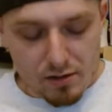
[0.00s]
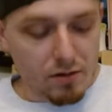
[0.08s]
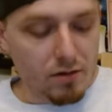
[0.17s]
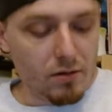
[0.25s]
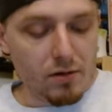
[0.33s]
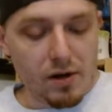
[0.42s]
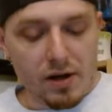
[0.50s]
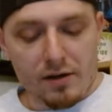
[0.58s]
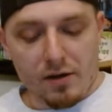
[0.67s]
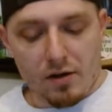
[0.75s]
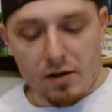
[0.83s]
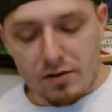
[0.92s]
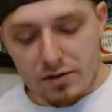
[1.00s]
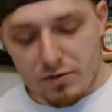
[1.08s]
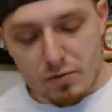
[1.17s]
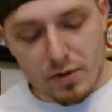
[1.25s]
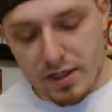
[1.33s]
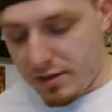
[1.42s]
All right. All
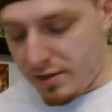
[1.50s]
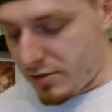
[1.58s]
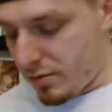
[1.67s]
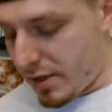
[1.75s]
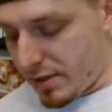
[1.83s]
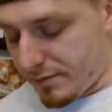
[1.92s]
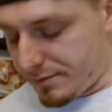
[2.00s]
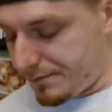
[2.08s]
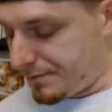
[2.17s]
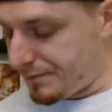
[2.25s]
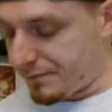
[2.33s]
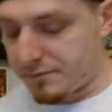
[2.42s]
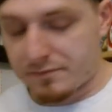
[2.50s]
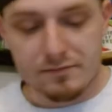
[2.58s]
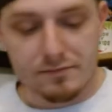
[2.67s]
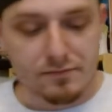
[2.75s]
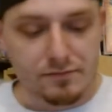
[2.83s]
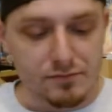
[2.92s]
sweet, sweet.
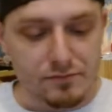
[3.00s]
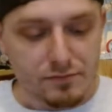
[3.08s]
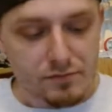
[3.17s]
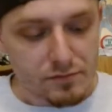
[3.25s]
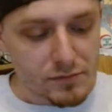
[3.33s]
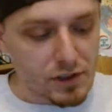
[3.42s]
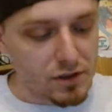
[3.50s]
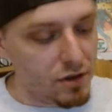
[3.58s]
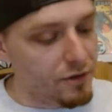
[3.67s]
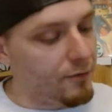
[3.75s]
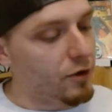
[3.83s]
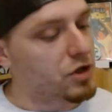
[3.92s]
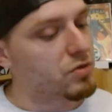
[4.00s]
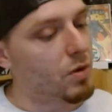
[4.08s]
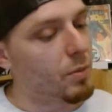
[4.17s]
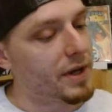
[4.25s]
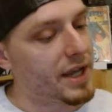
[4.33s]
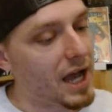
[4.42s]
So the first
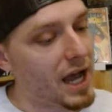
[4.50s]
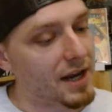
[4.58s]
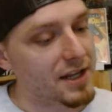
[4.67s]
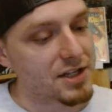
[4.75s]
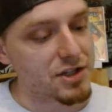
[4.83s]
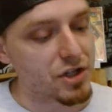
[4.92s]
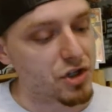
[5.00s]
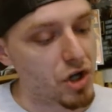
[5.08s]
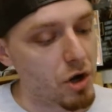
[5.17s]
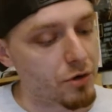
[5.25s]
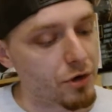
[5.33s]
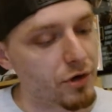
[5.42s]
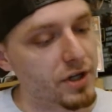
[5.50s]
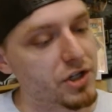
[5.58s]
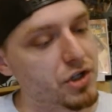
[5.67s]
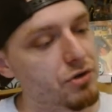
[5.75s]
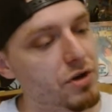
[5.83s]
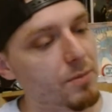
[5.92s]
one we got is the Joker
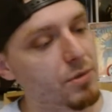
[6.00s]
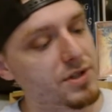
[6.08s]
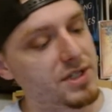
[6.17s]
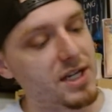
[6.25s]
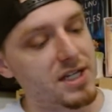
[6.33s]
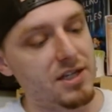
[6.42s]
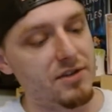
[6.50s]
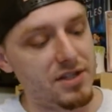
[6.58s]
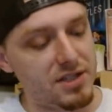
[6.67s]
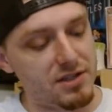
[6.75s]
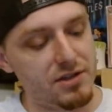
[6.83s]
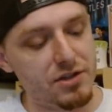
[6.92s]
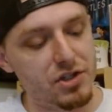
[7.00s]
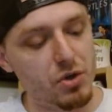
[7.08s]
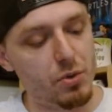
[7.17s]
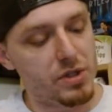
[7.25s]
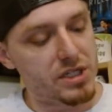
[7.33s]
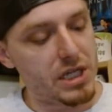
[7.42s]
issue number 6, and this is the
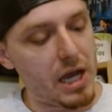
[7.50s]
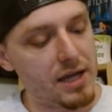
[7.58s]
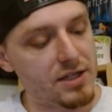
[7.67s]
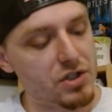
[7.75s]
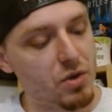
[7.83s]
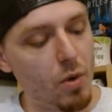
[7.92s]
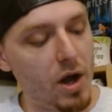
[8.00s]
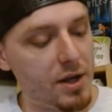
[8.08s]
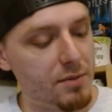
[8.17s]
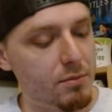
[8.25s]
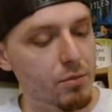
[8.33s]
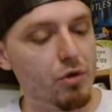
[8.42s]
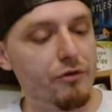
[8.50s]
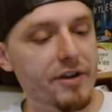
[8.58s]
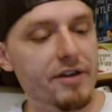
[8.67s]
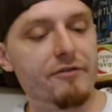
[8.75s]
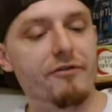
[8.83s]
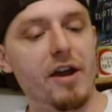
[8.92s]
Suicide Squad
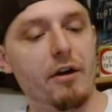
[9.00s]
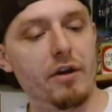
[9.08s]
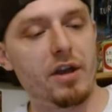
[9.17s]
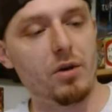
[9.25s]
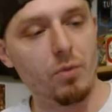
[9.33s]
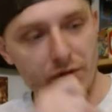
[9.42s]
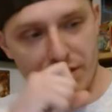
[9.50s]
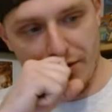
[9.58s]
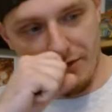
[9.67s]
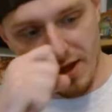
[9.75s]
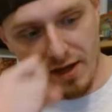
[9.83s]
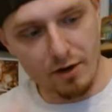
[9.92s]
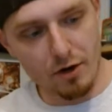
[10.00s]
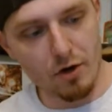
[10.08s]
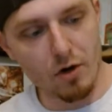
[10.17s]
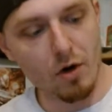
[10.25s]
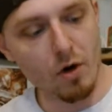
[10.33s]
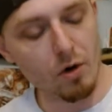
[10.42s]
movie variant with the
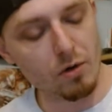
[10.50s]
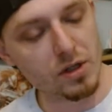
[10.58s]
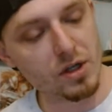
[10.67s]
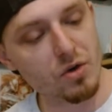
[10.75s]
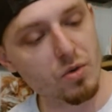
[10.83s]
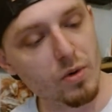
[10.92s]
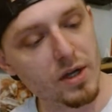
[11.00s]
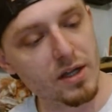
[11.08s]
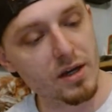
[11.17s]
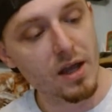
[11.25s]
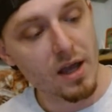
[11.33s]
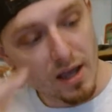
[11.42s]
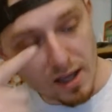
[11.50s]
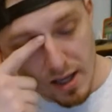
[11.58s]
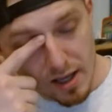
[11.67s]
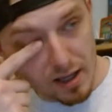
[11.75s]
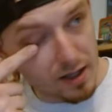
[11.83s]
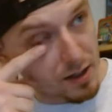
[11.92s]
Thinker, Harley Quinn,
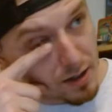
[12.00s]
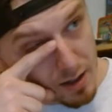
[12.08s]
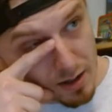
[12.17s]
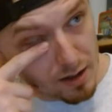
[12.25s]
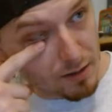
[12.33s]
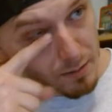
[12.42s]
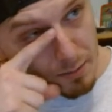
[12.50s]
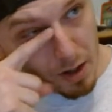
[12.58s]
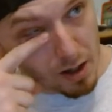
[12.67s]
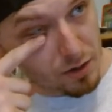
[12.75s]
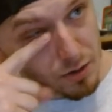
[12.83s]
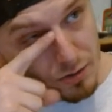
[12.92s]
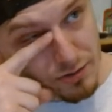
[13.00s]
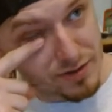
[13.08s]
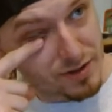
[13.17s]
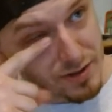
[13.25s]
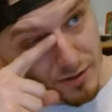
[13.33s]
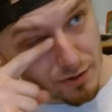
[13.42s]
and Mongol's
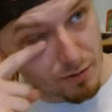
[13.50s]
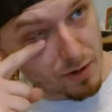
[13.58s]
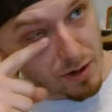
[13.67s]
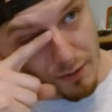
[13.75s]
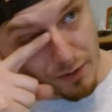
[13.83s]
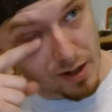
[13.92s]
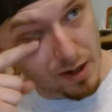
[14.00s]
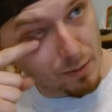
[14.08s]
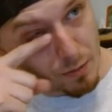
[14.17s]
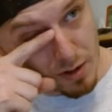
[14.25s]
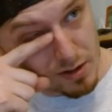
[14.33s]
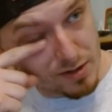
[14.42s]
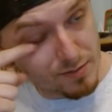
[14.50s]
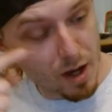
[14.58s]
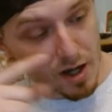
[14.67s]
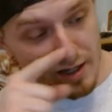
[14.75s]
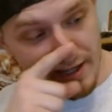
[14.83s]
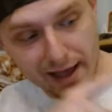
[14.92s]
sister, whatever her name was,
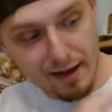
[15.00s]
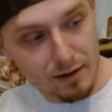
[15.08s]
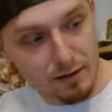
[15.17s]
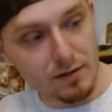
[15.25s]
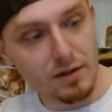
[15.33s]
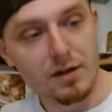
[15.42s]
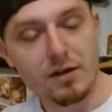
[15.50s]
Mongal.